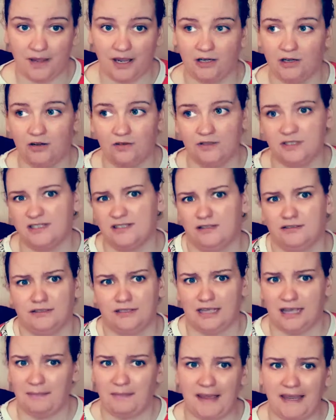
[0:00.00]
I know it's not
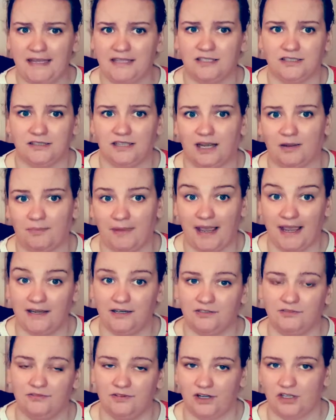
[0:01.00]
amazing like buying
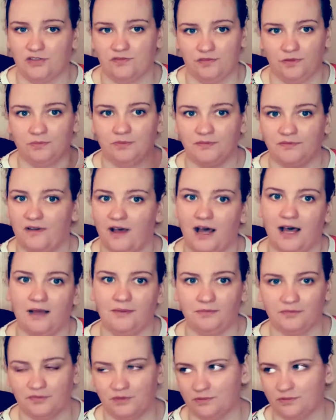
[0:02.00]
it fresh from the farm,